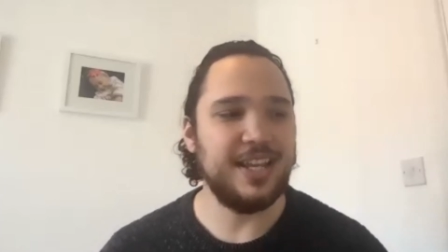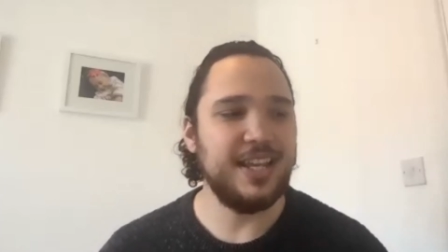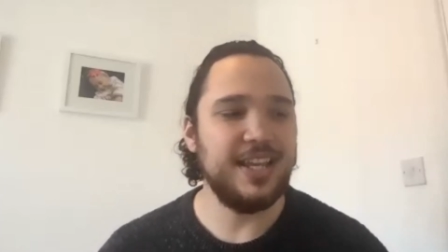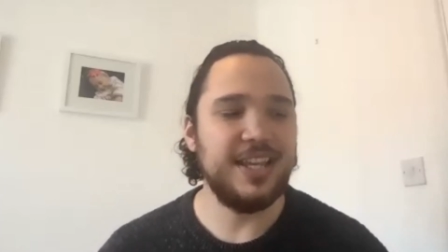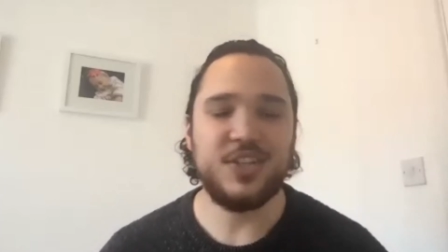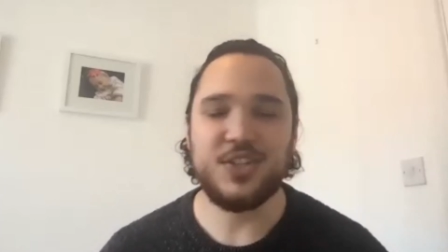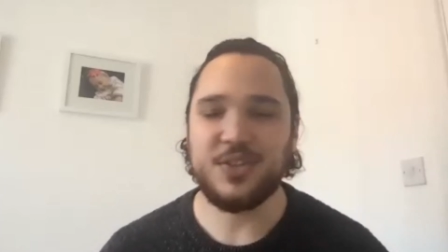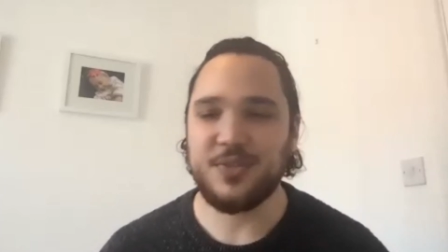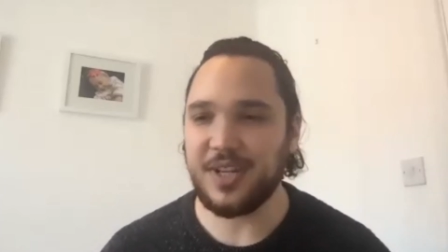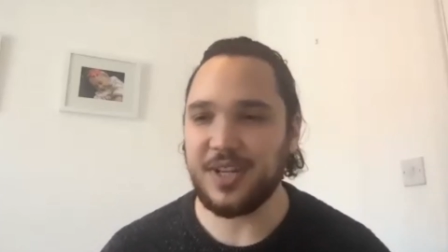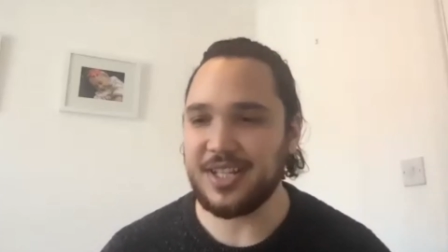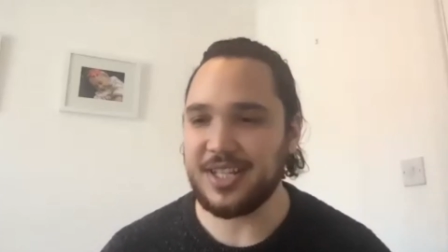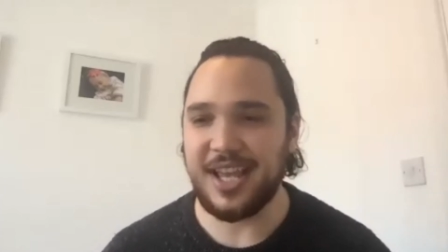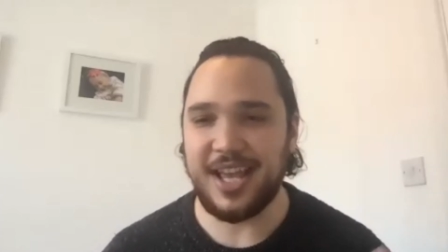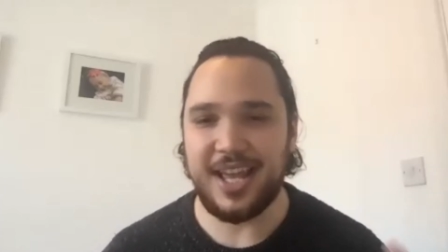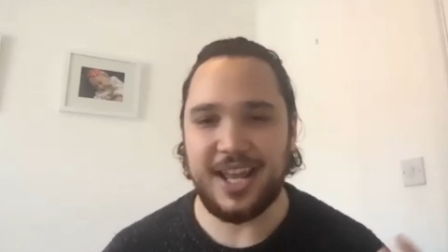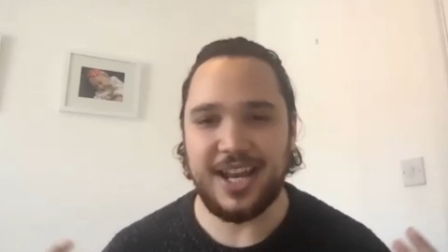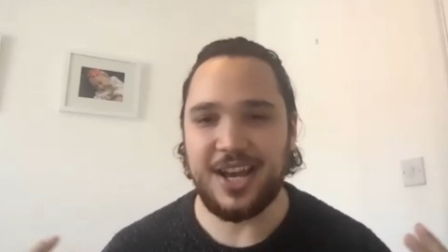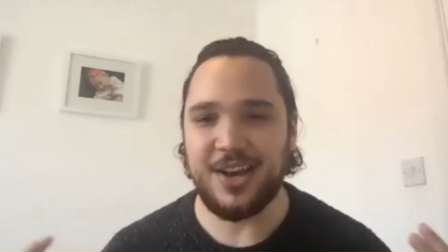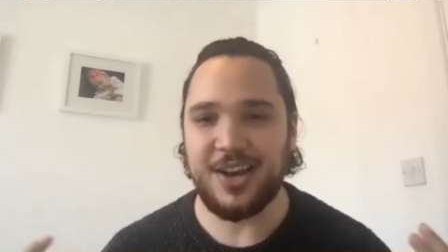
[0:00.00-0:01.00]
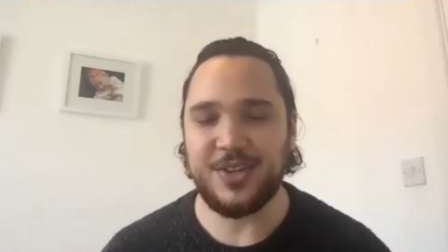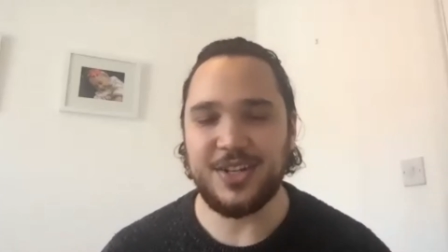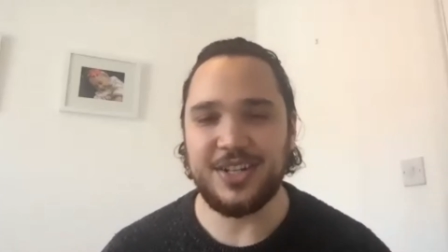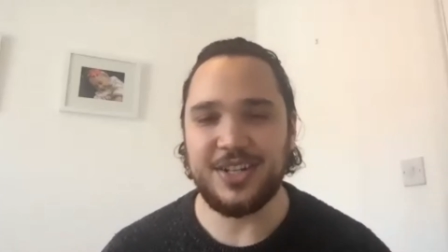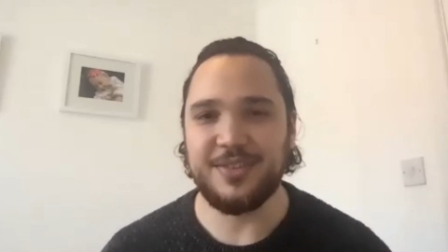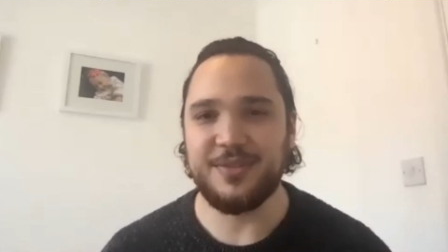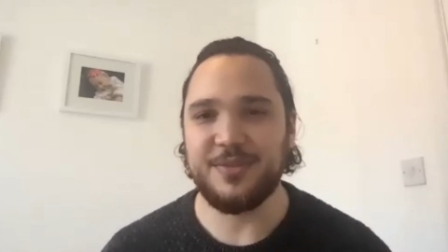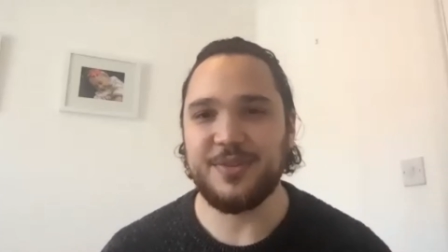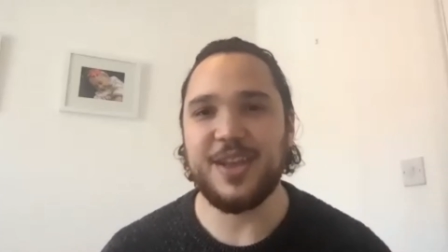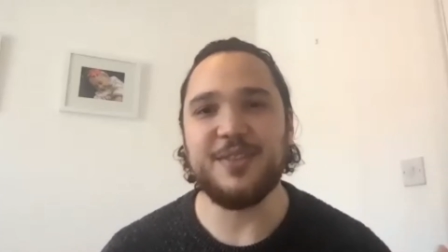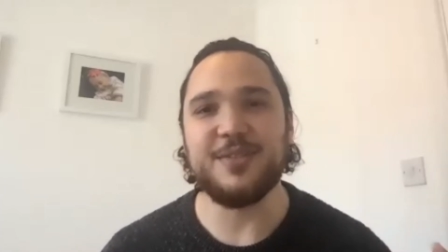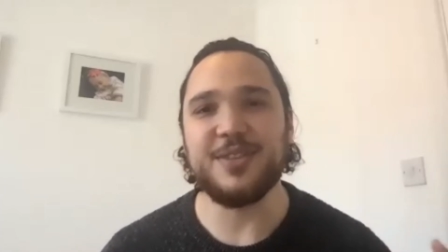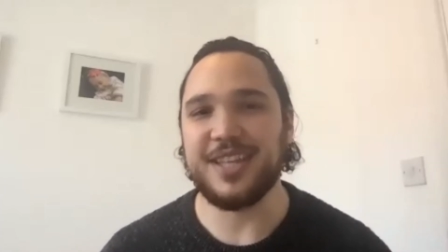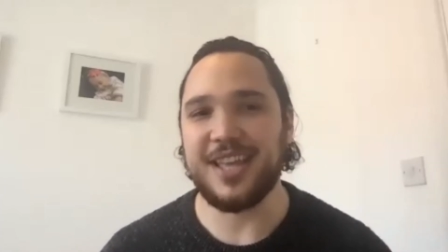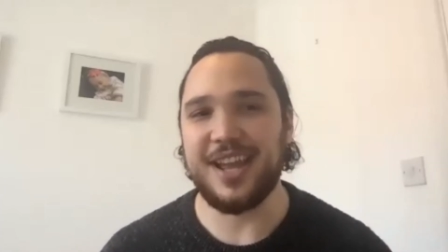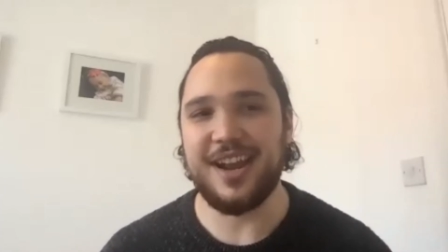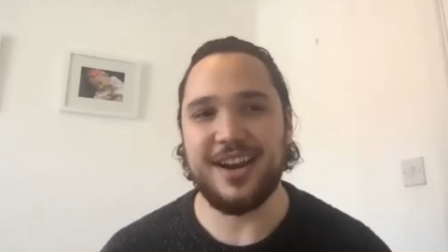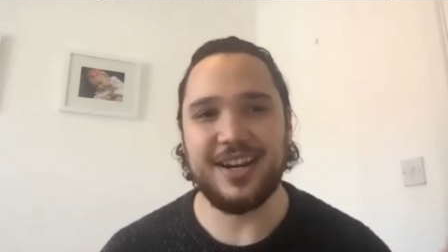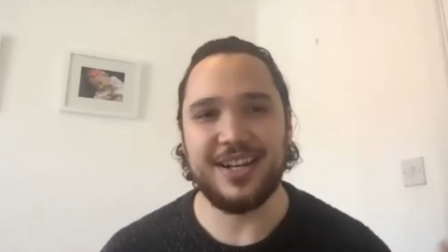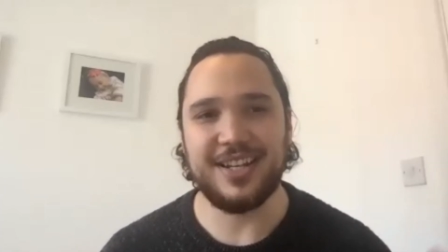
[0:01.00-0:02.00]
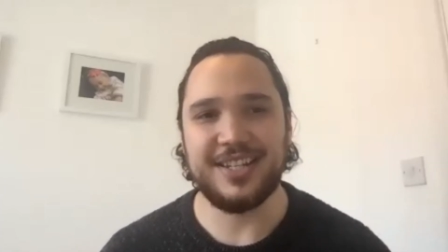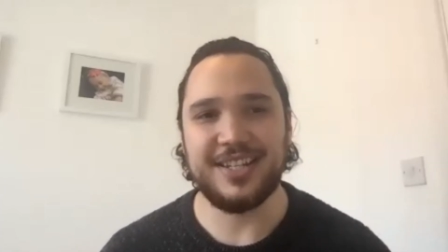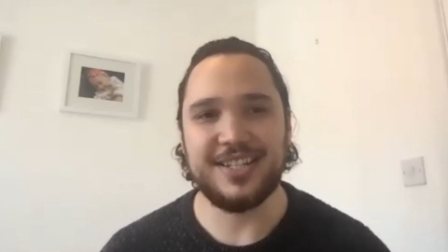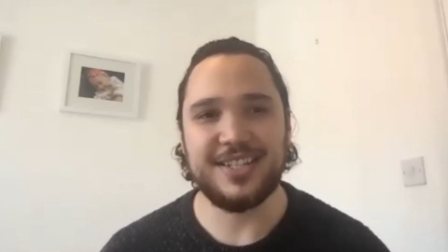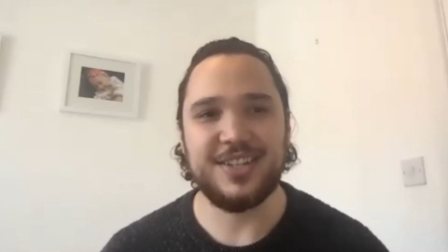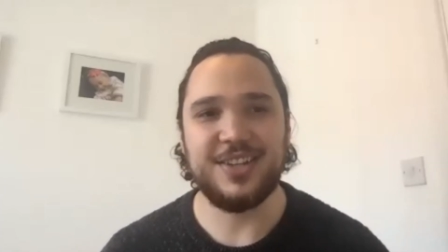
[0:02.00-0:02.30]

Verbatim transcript: each of us had our favorite characters,